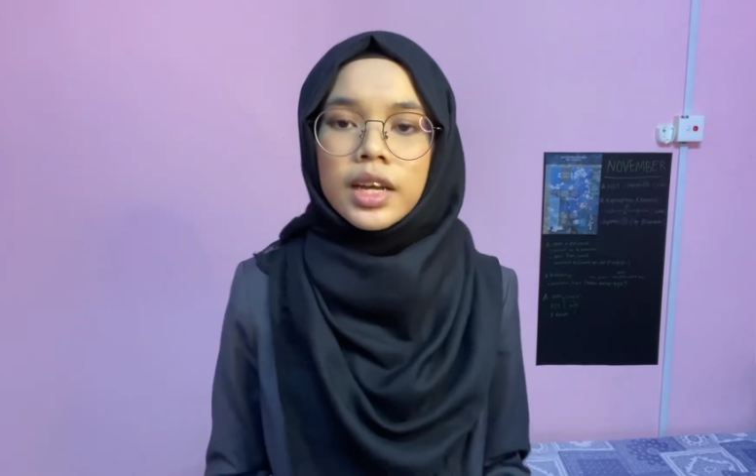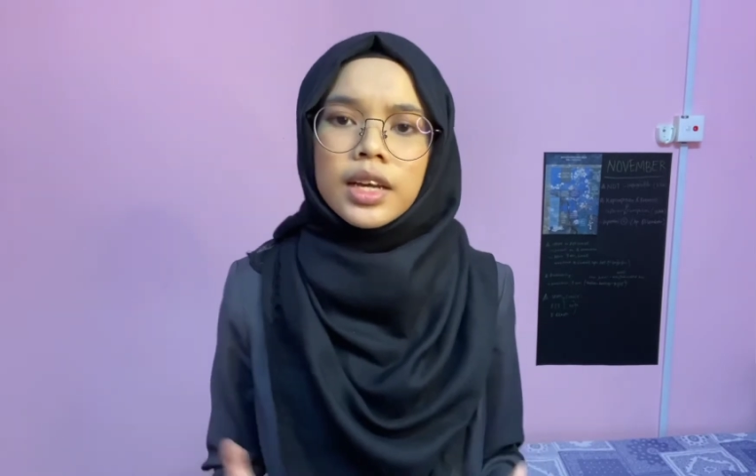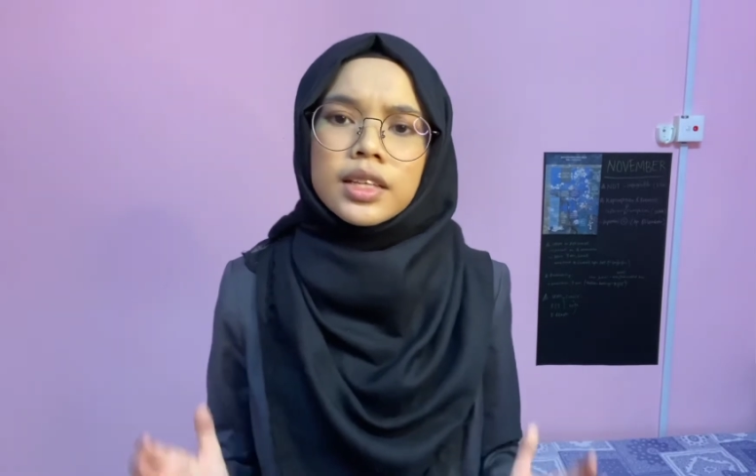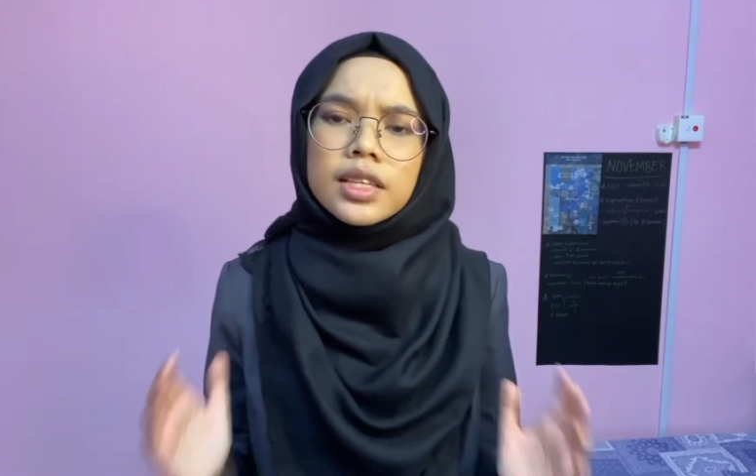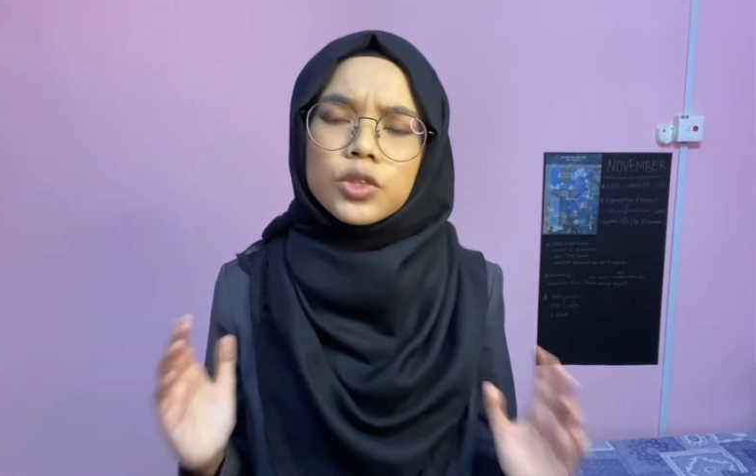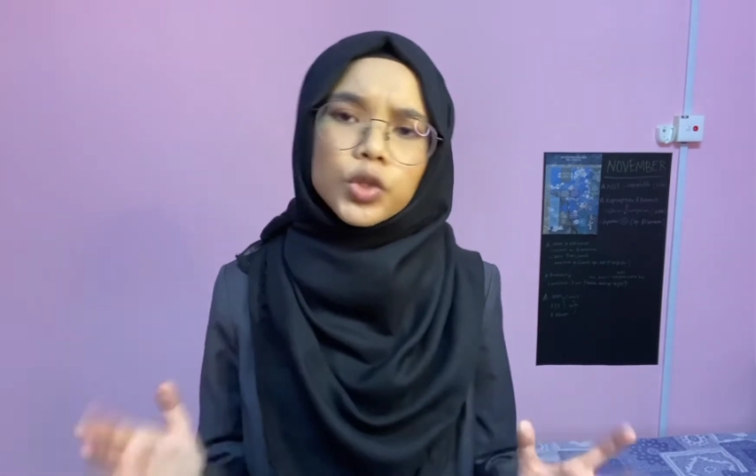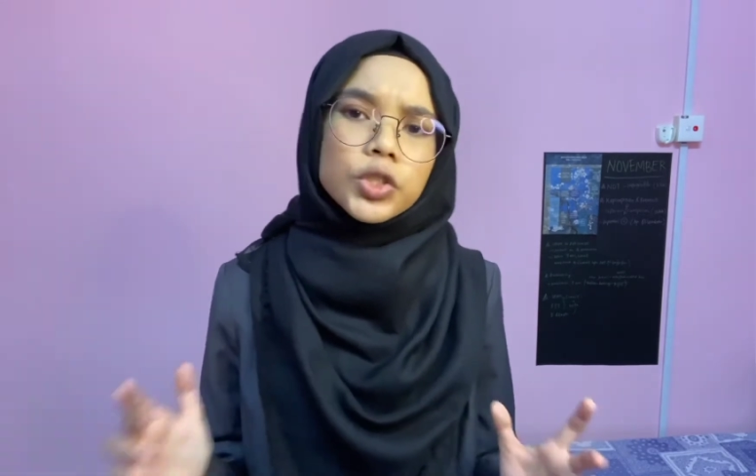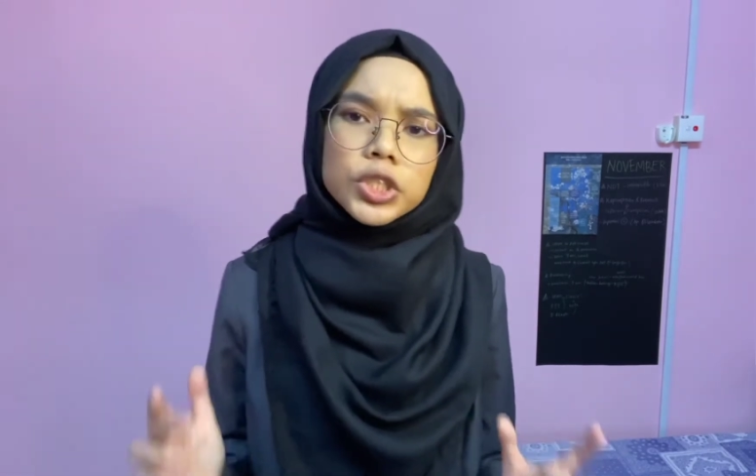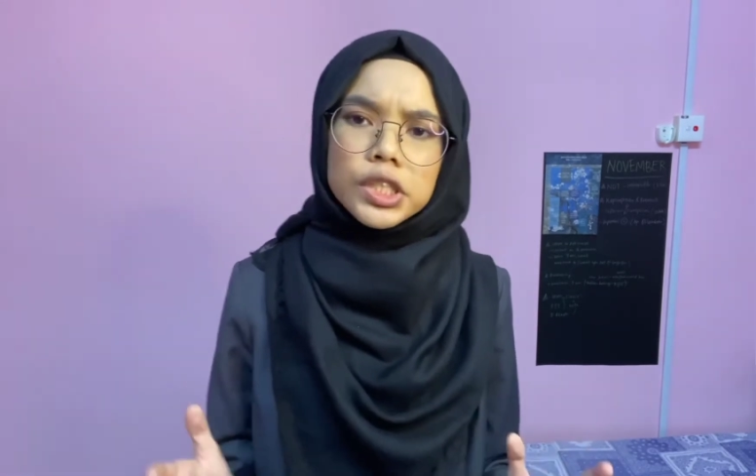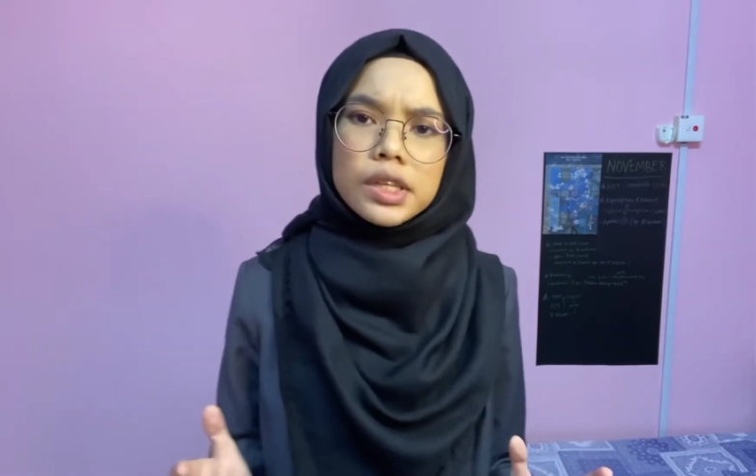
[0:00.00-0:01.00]
Thus, you could
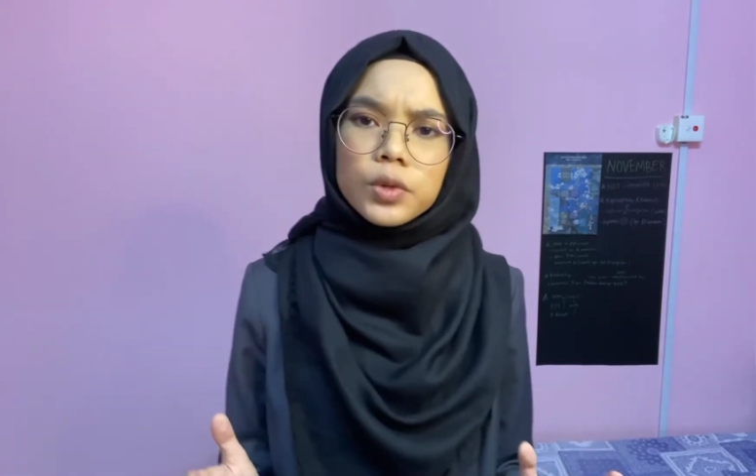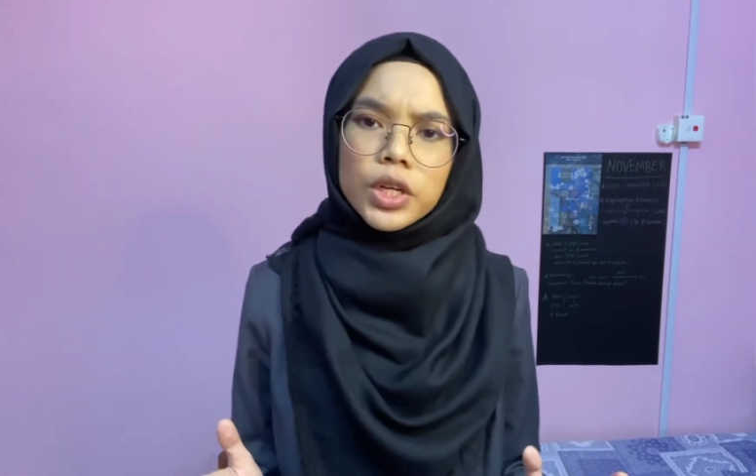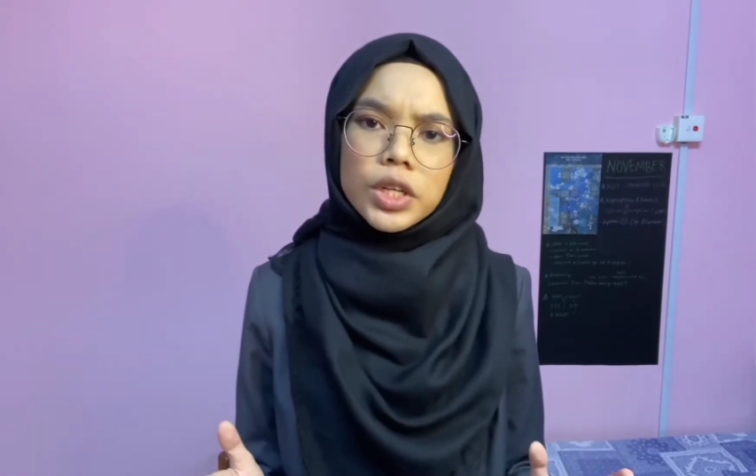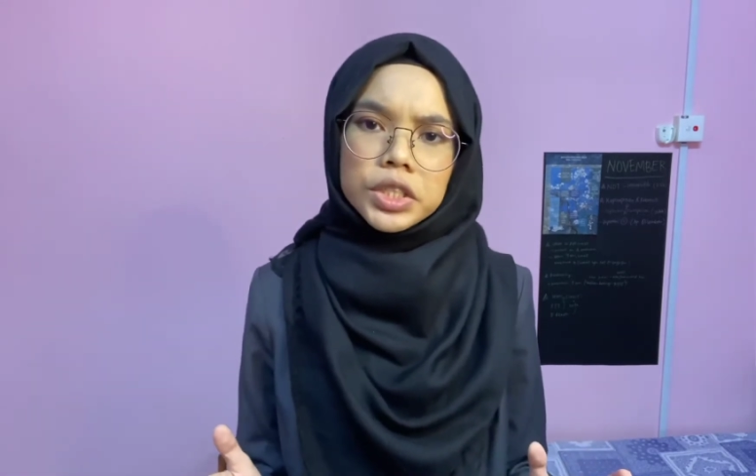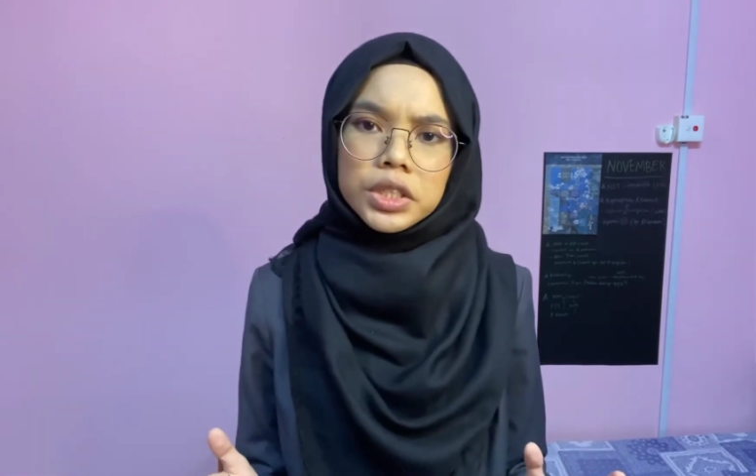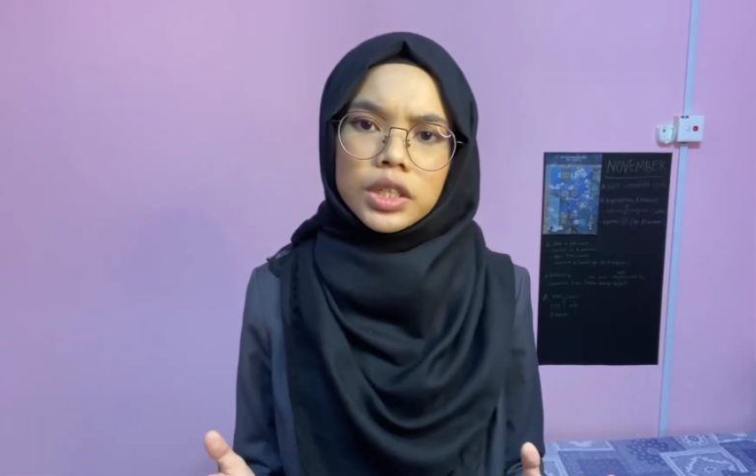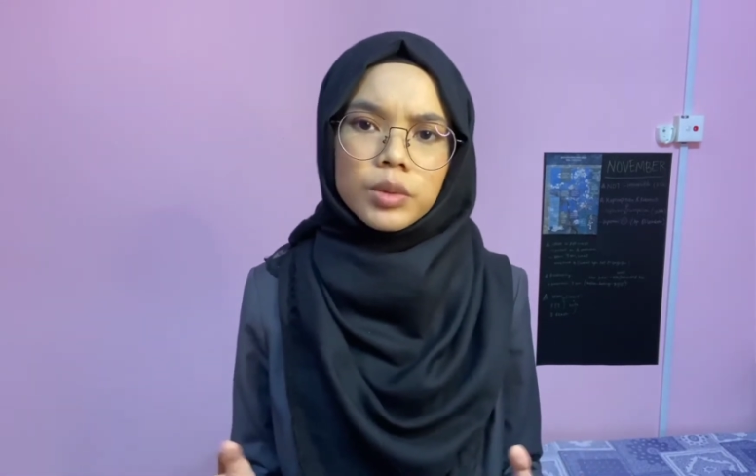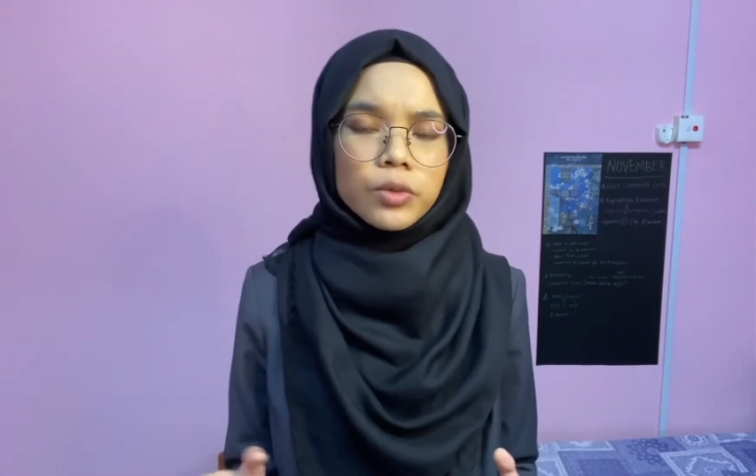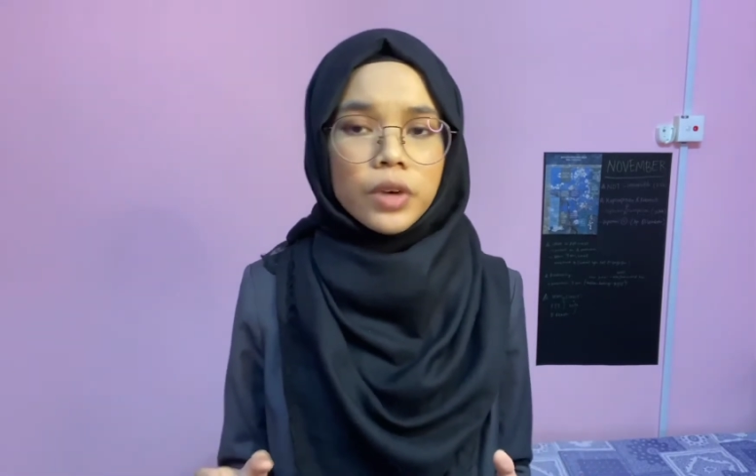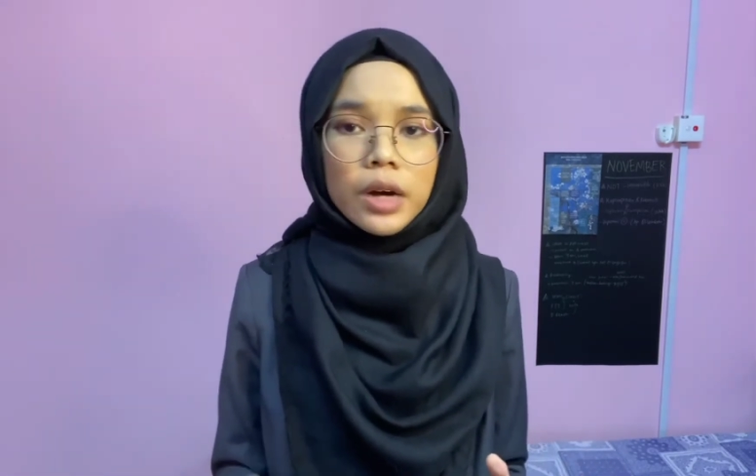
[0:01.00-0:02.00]
see that radiation can be
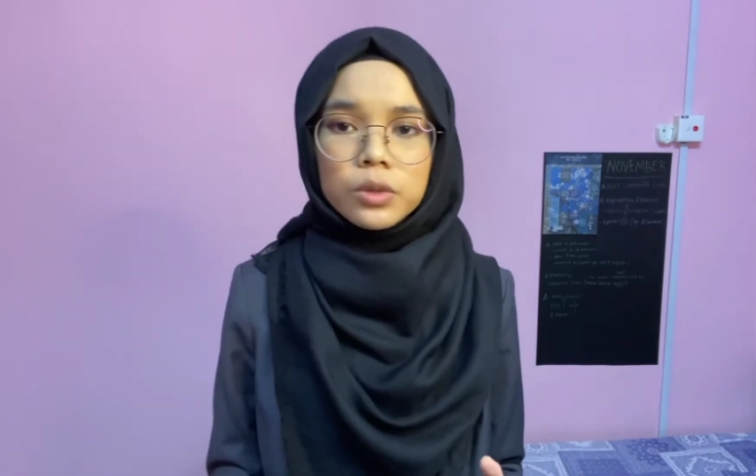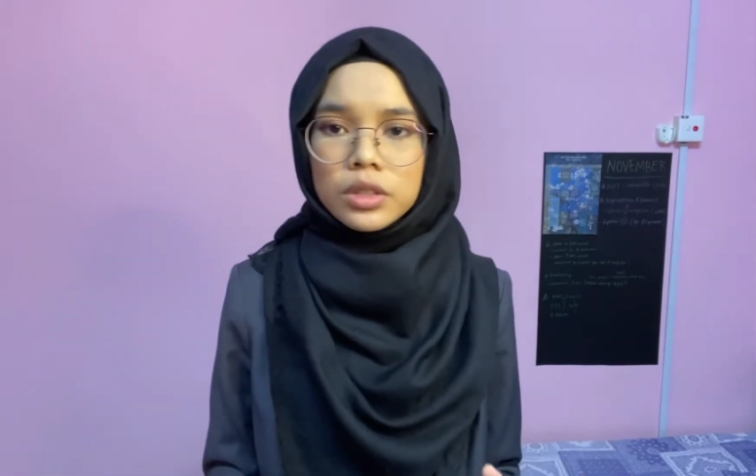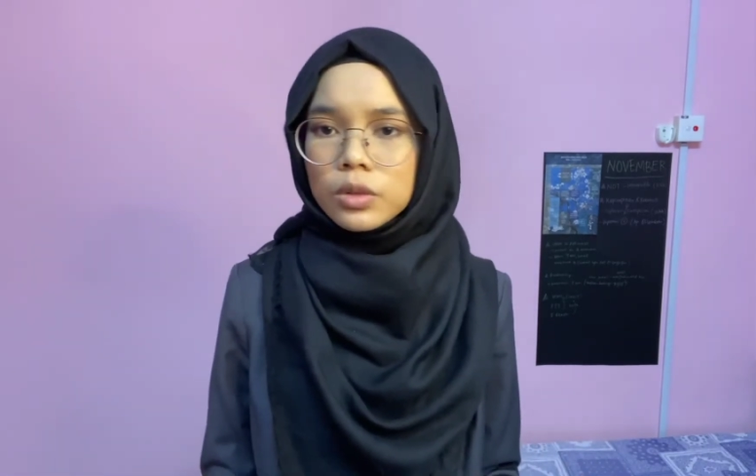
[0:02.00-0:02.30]
found in the